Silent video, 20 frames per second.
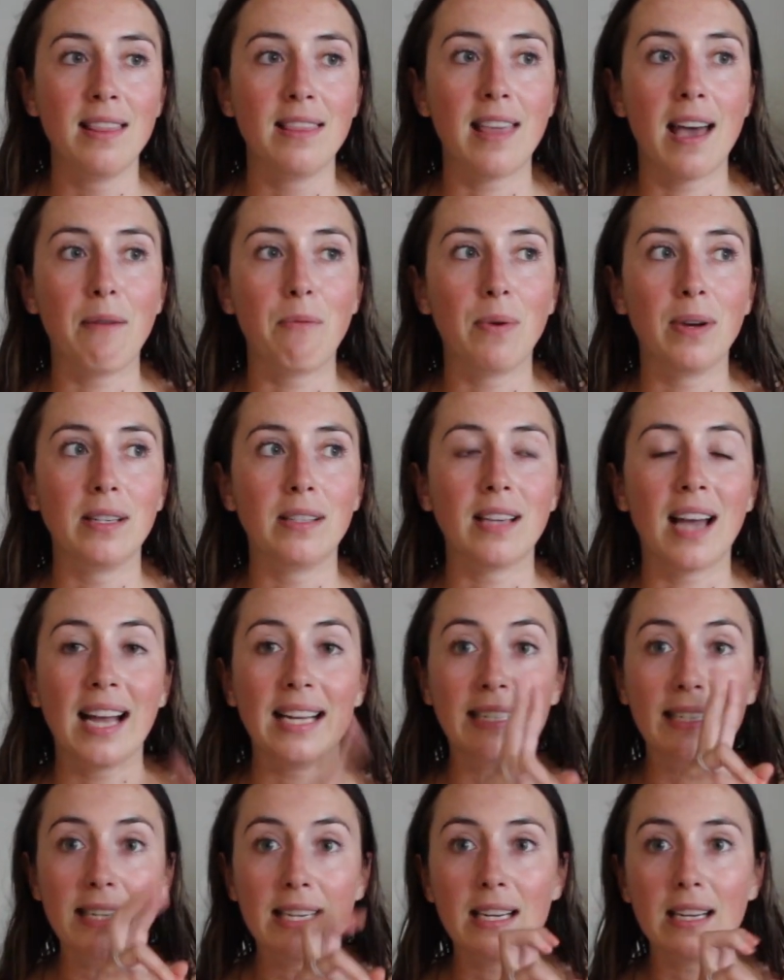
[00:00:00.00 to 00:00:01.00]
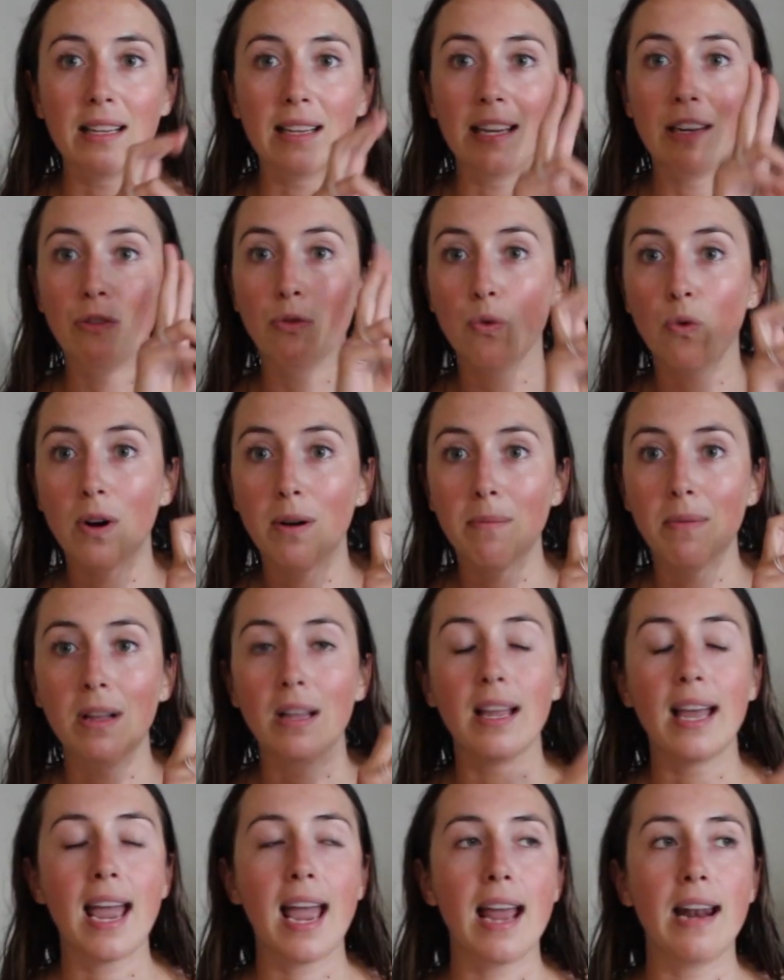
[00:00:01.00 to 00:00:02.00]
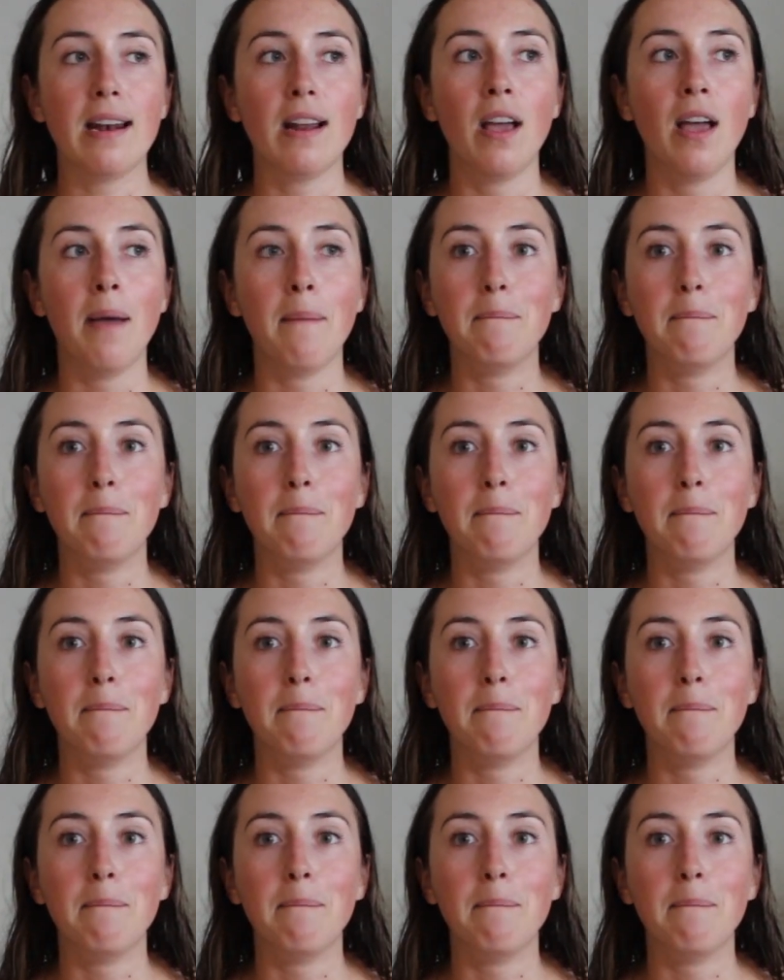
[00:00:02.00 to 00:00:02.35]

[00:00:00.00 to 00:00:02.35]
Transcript: that was ideal and normal and